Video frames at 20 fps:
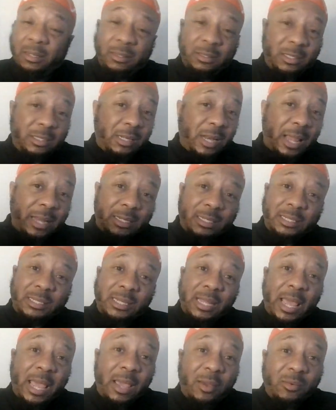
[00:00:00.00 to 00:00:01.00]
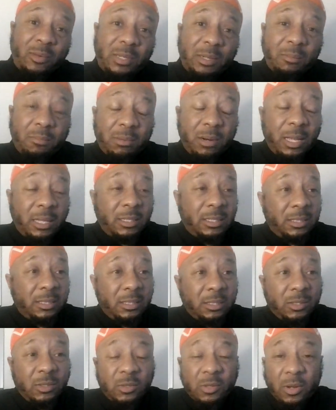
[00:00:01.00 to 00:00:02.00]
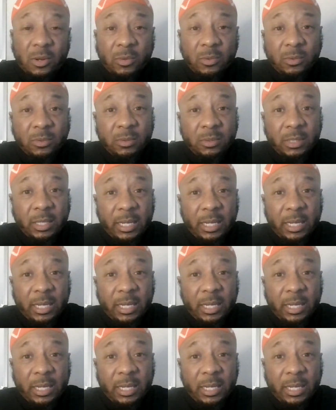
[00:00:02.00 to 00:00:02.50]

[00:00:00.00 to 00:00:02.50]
Just like the same with the brothers, you know.